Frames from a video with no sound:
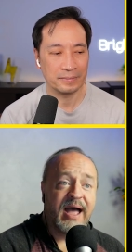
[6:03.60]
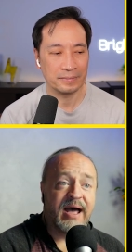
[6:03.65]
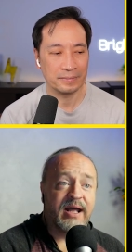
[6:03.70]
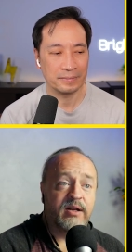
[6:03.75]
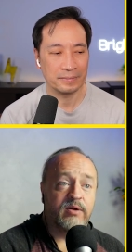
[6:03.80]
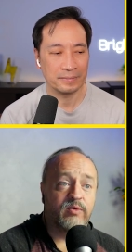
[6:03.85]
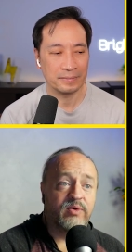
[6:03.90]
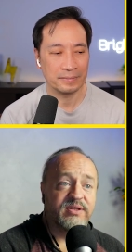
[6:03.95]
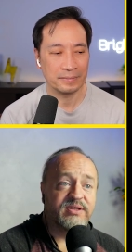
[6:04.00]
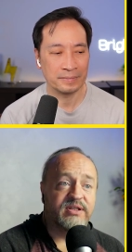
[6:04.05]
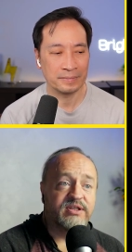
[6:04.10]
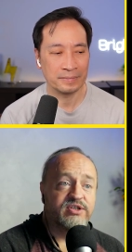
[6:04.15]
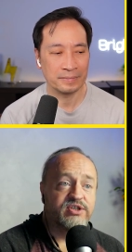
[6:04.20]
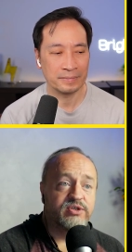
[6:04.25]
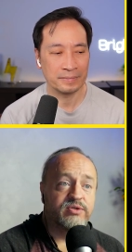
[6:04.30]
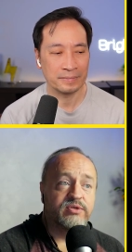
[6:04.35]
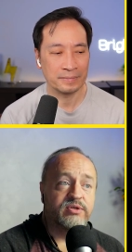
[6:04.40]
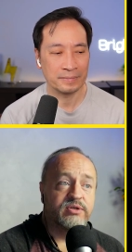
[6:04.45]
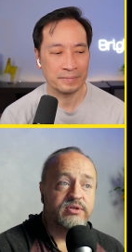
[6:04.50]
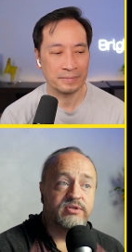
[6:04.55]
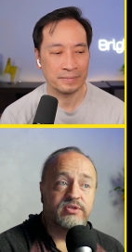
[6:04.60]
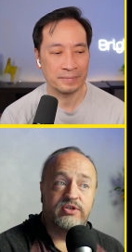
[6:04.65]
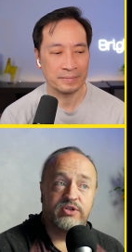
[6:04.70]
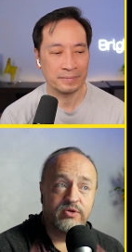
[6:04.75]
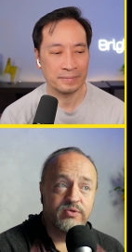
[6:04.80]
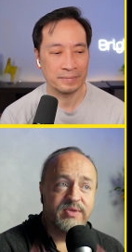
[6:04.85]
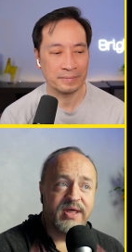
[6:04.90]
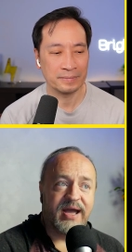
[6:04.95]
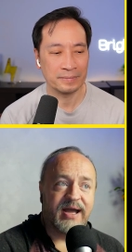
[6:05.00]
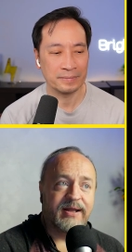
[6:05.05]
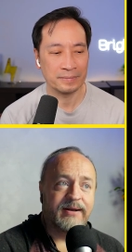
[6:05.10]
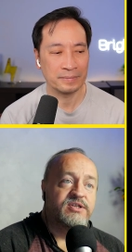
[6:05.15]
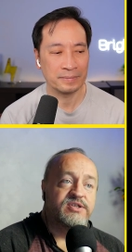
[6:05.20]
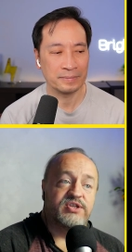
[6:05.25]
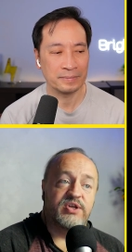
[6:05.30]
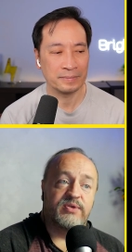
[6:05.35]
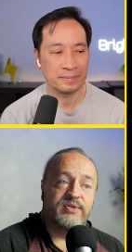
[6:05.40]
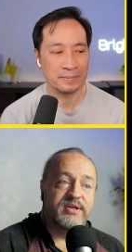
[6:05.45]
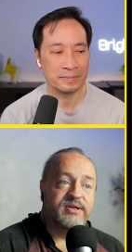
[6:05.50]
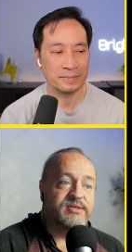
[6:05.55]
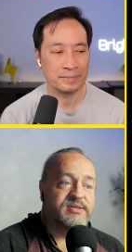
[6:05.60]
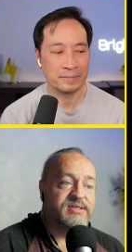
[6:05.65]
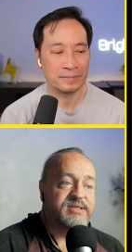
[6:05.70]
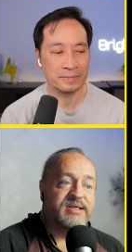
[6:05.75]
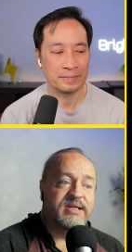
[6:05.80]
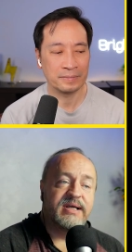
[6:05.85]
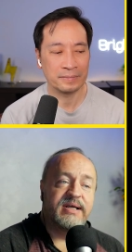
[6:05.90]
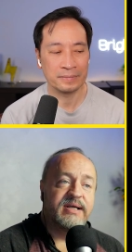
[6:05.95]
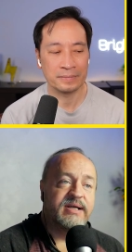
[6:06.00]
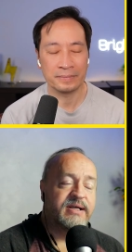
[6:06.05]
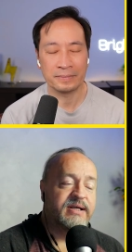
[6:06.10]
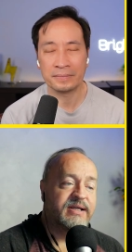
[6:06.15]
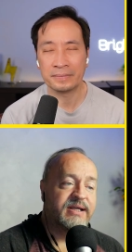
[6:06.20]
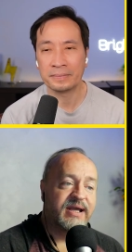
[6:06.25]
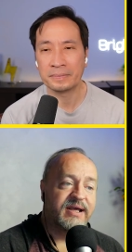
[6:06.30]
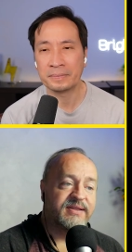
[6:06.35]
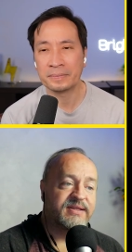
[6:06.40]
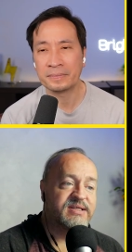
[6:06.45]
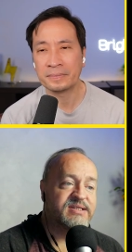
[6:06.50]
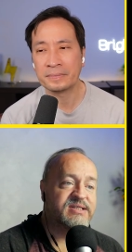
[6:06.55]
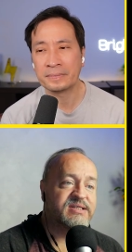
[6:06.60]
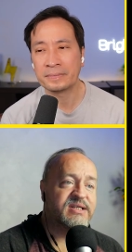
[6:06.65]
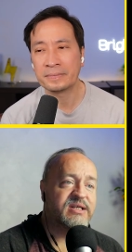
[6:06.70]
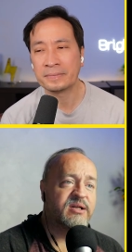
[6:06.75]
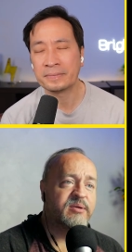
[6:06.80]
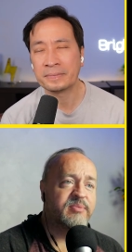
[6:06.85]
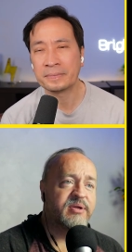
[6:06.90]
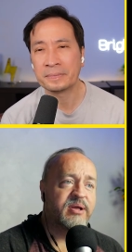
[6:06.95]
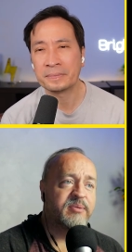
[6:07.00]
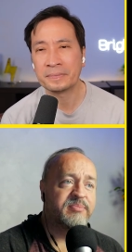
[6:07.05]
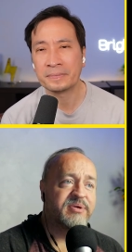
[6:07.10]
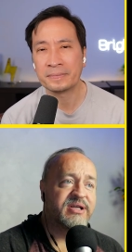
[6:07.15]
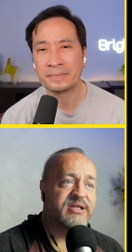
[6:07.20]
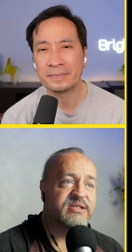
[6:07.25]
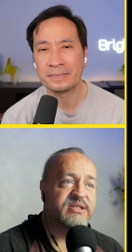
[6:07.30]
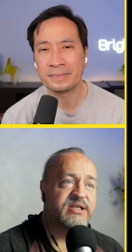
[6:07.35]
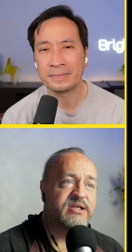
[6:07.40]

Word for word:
Speaker 1: adequate that you could do that. So there's, yeah, this is going to be a big